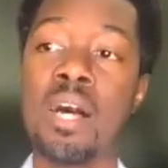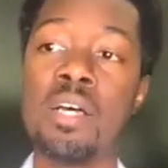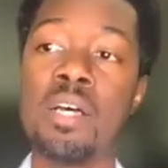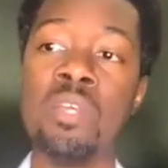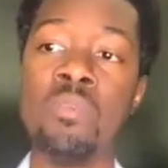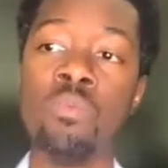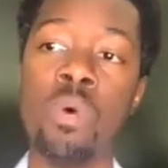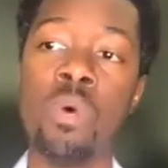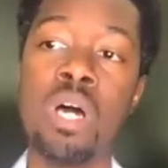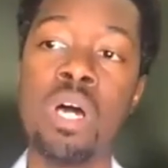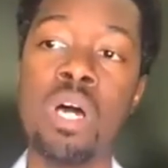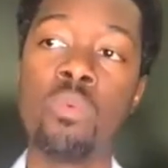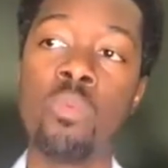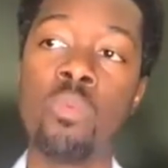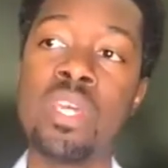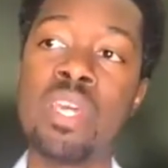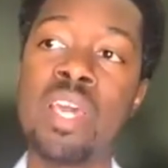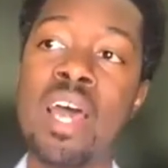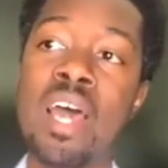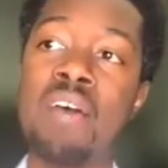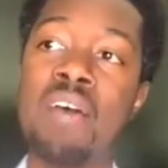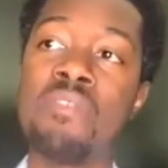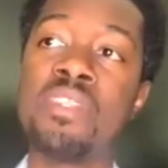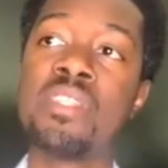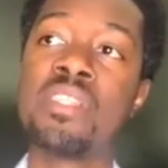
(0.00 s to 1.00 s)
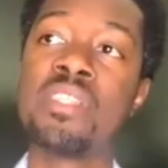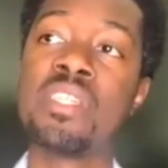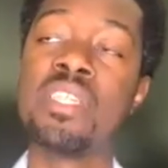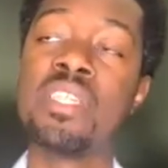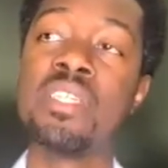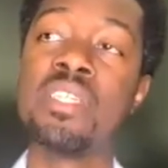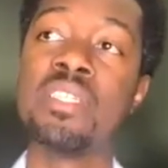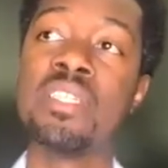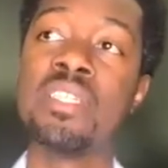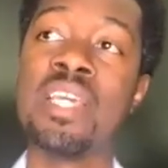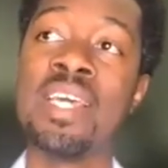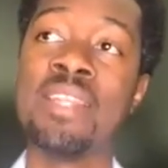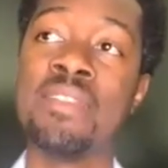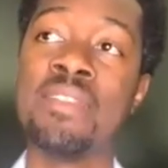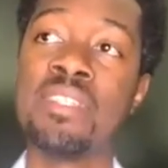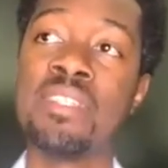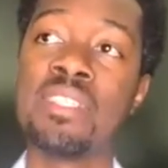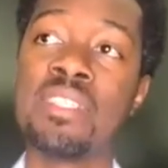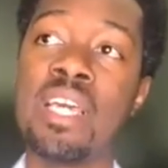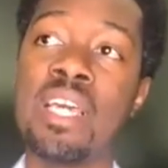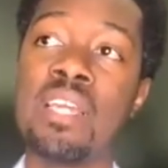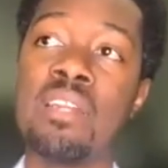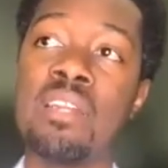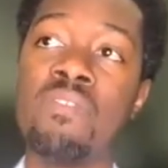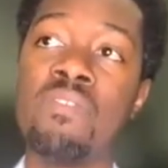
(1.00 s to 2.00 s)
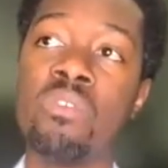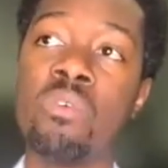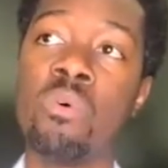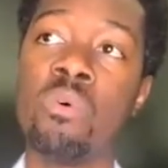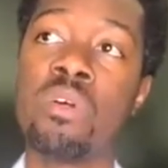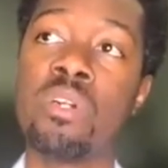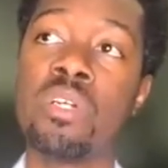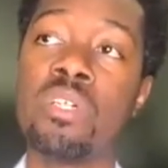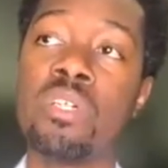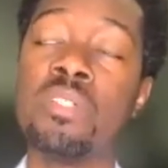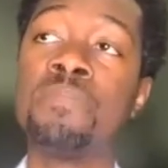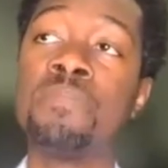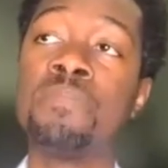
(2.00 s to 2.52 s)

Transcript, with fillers: And what we have seen in the state of Florida